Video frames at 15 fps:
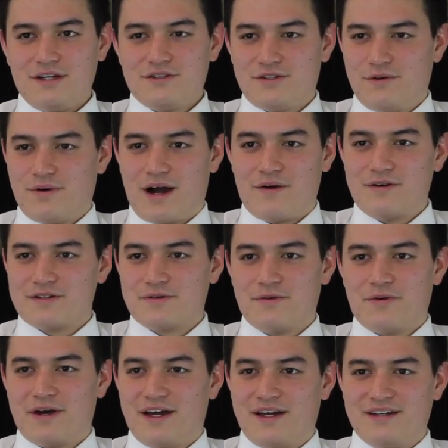2 hours
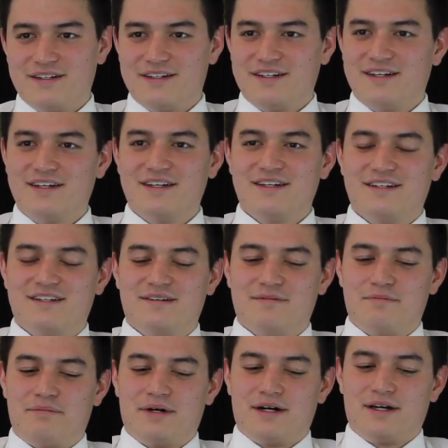away.
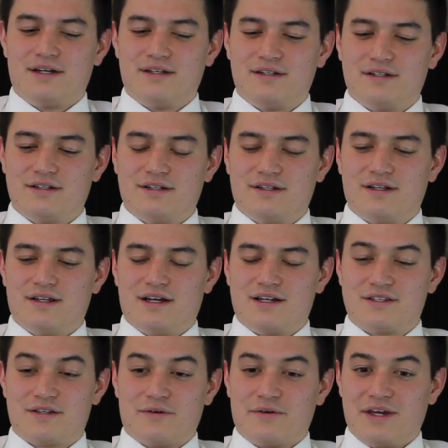But
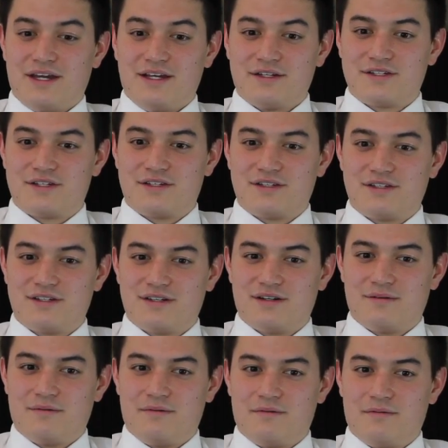so each
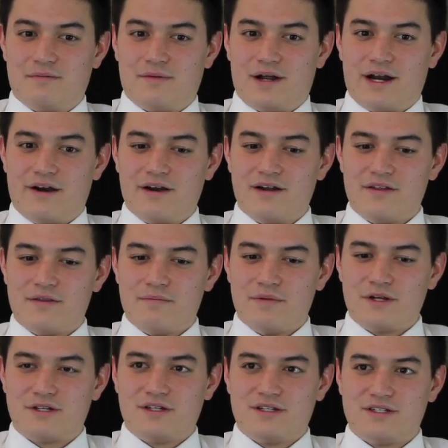area in the
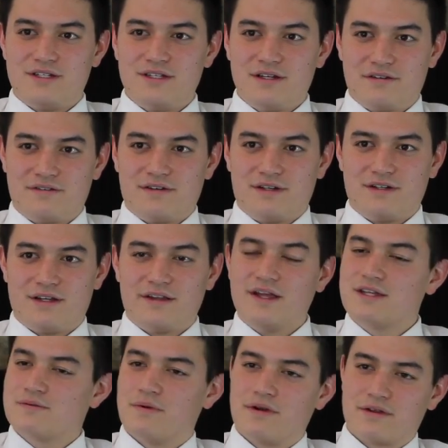mission is different, and
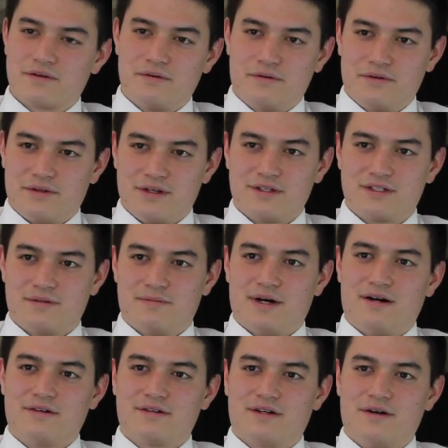that's one of the cool things
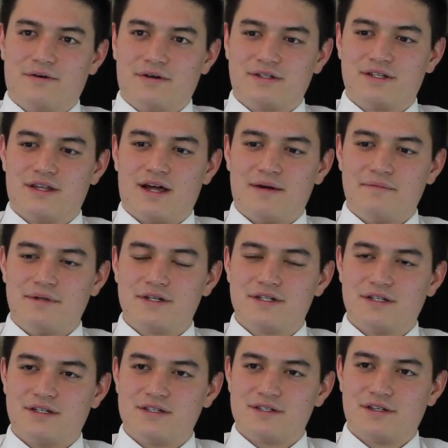about going to that
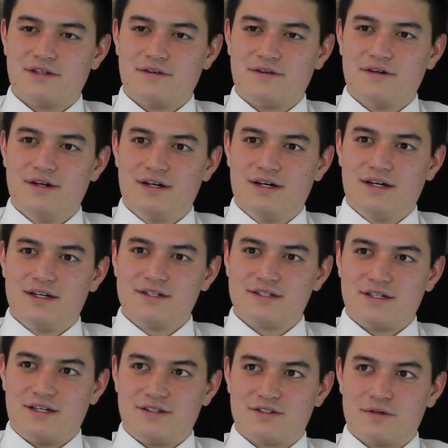mission, is that you
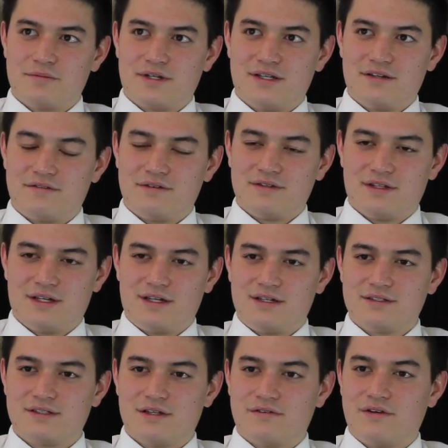see so many different
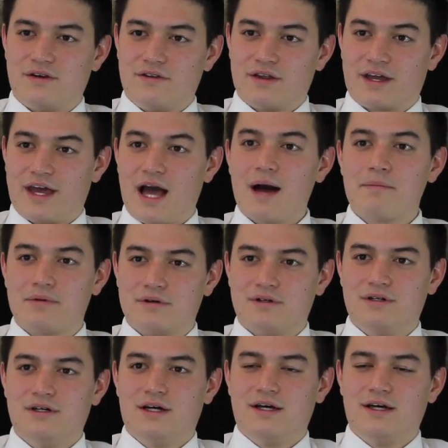things. If you're in the
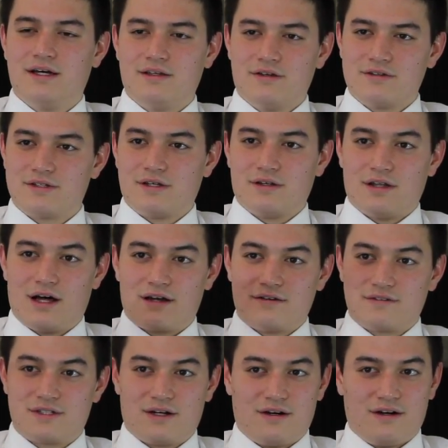capital, you'll see a lot
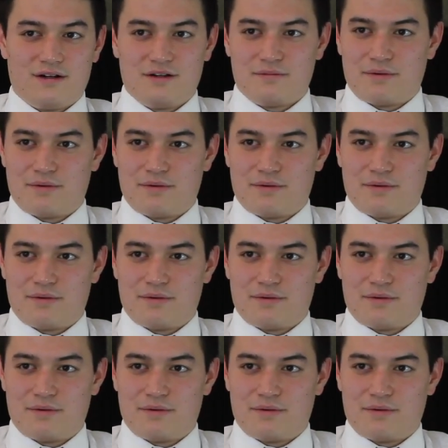of tall